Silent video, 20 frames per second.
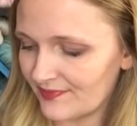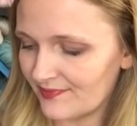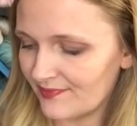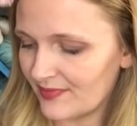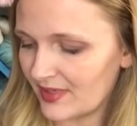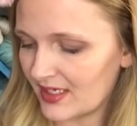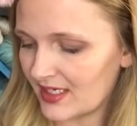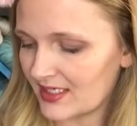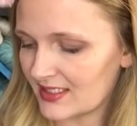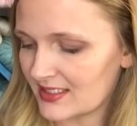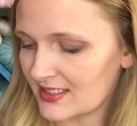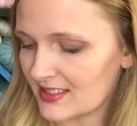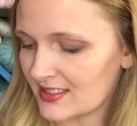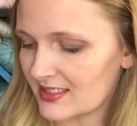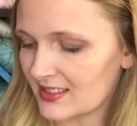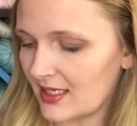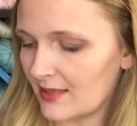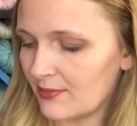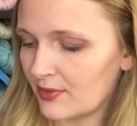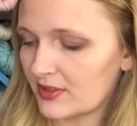but
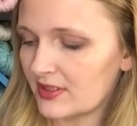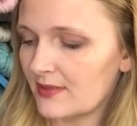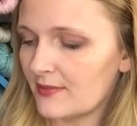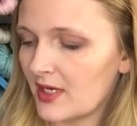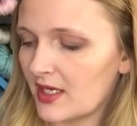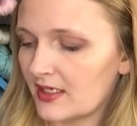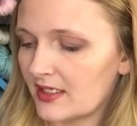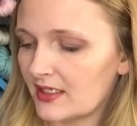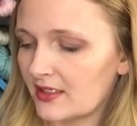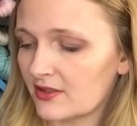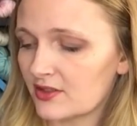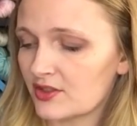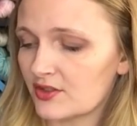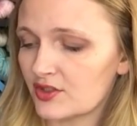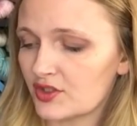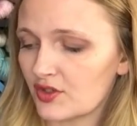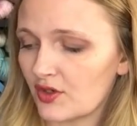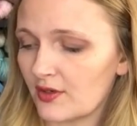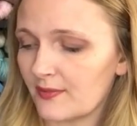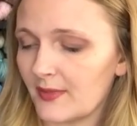I put them on here to
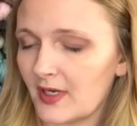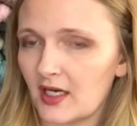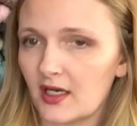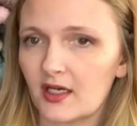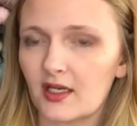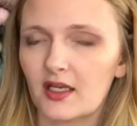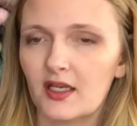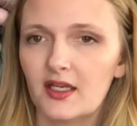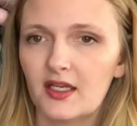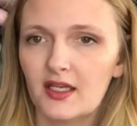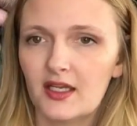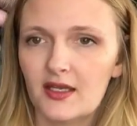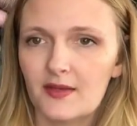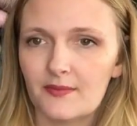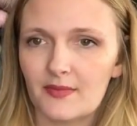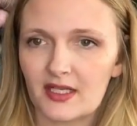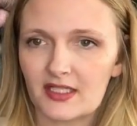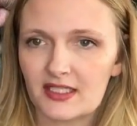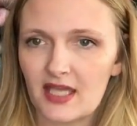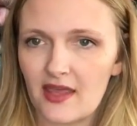sort of mark
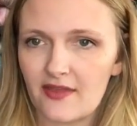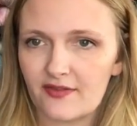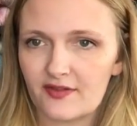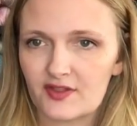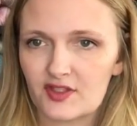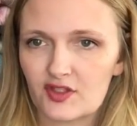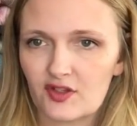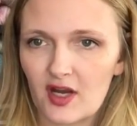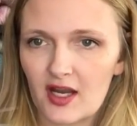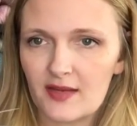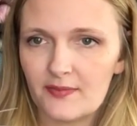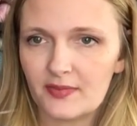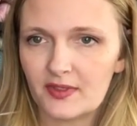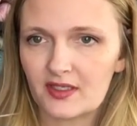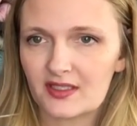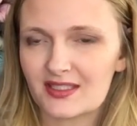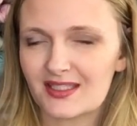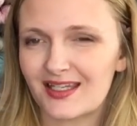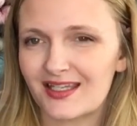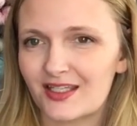my 10th stripe,
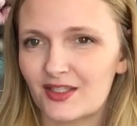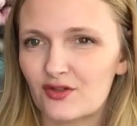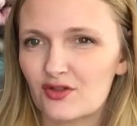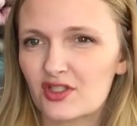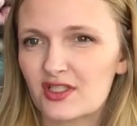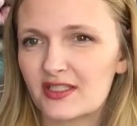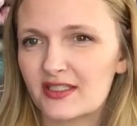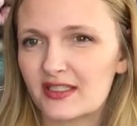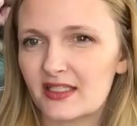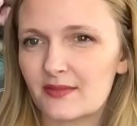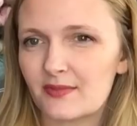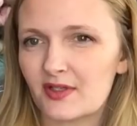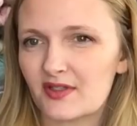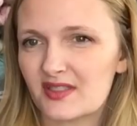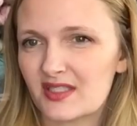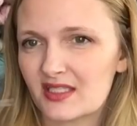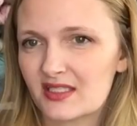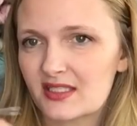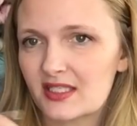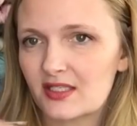because I usually knit about
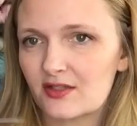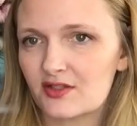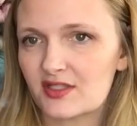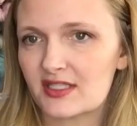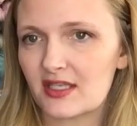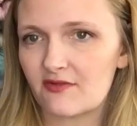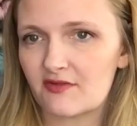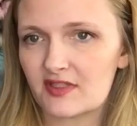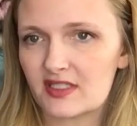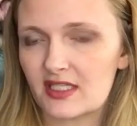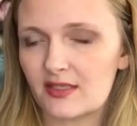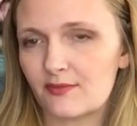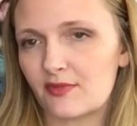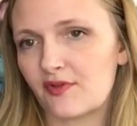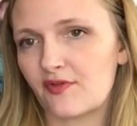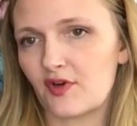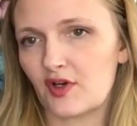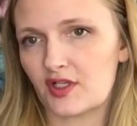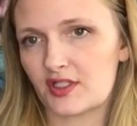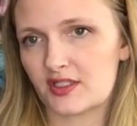16 or 17
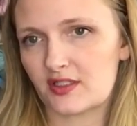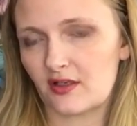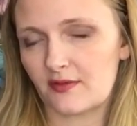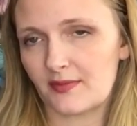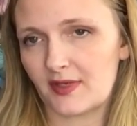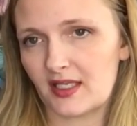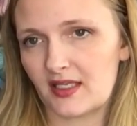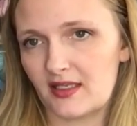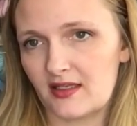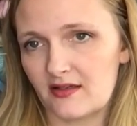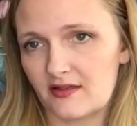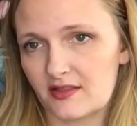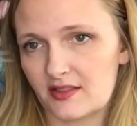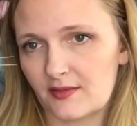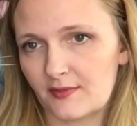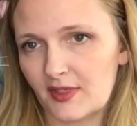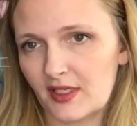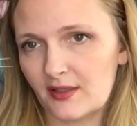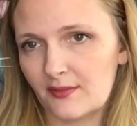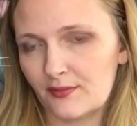before I start my heel, so
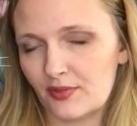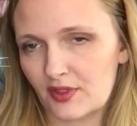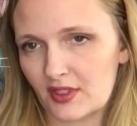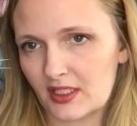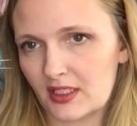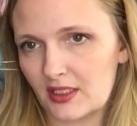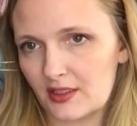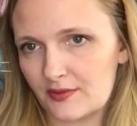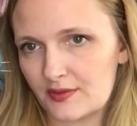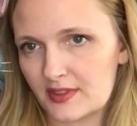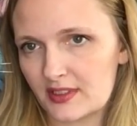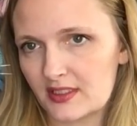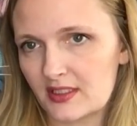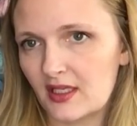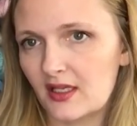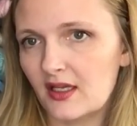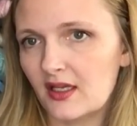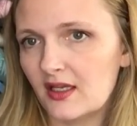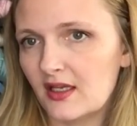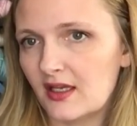I'm getting pretty close,
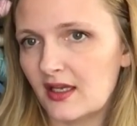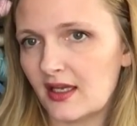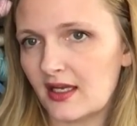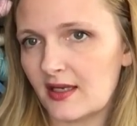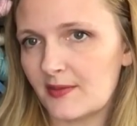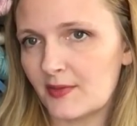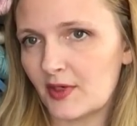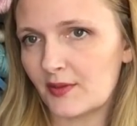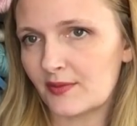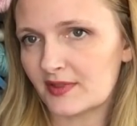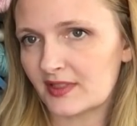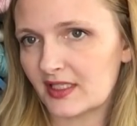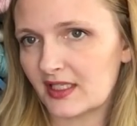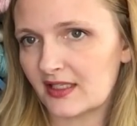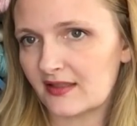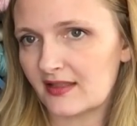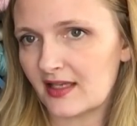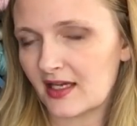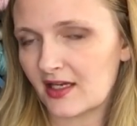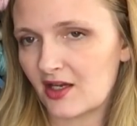and I'm hoping to
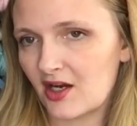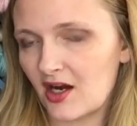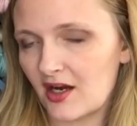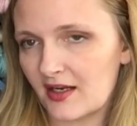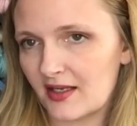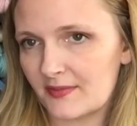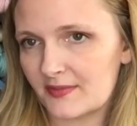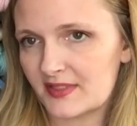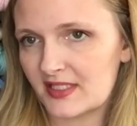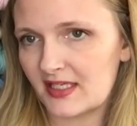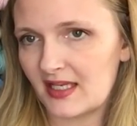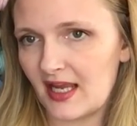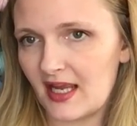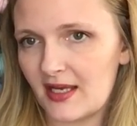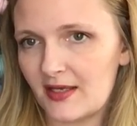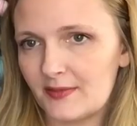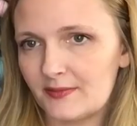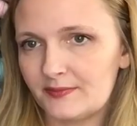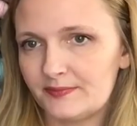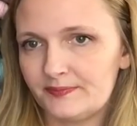get that caught up today.